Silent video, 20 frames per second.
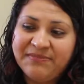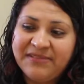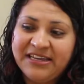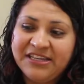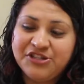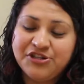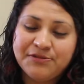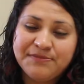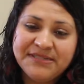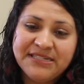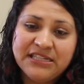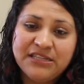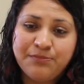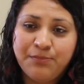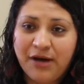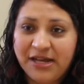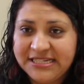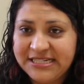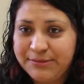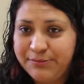in terms of the
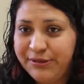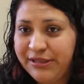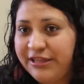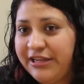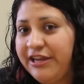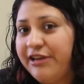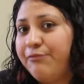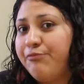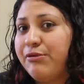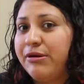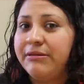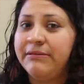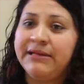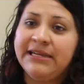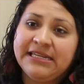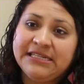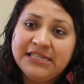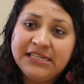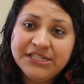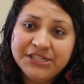possibility of bringing
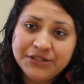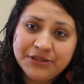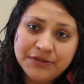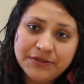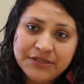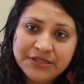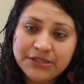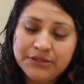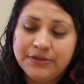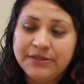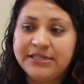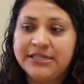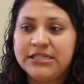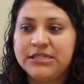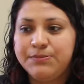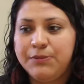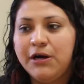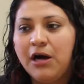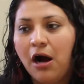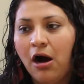in additional students,
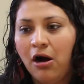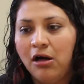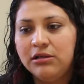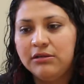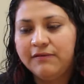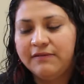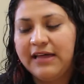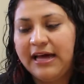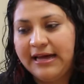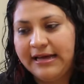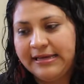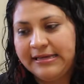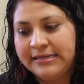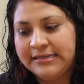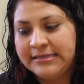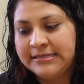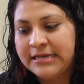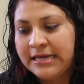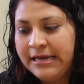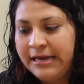but all of that
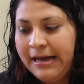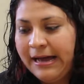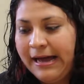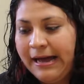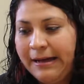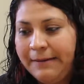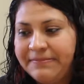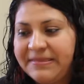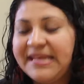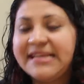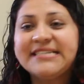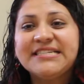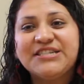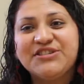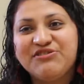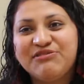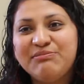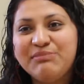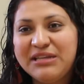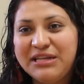is
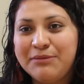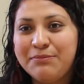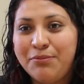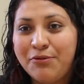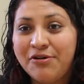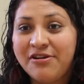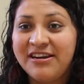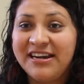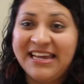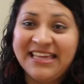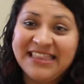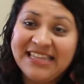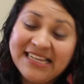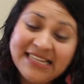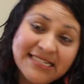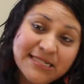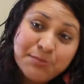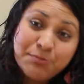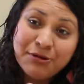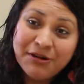extremely important. I think
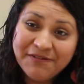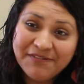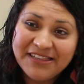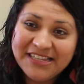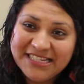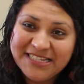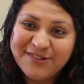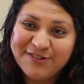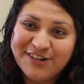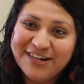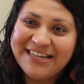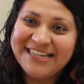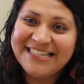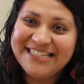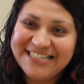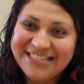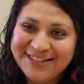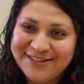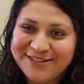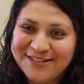it's a privilege for
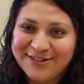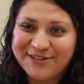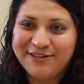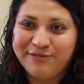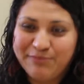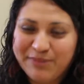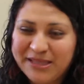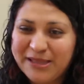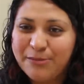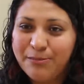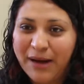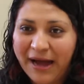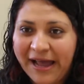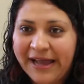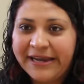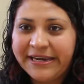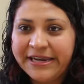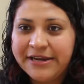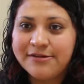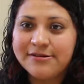us to sort of be the
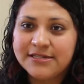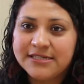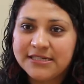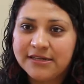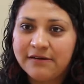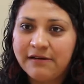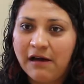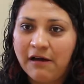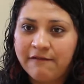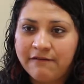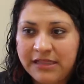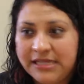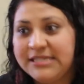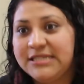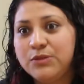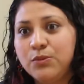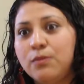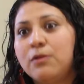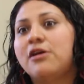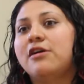pioneers of
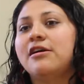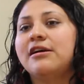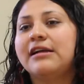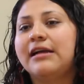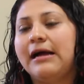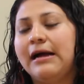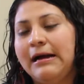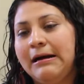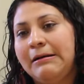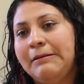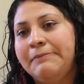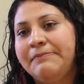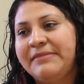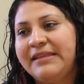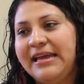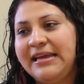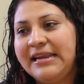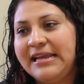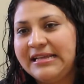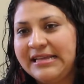this work
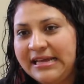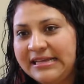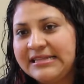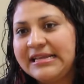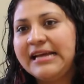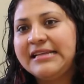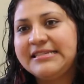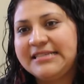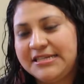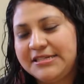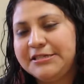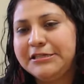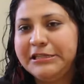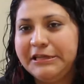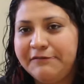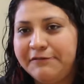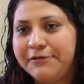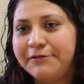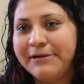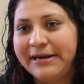and at such a
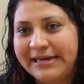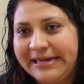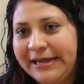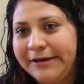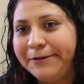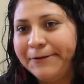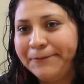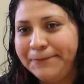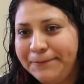level right now.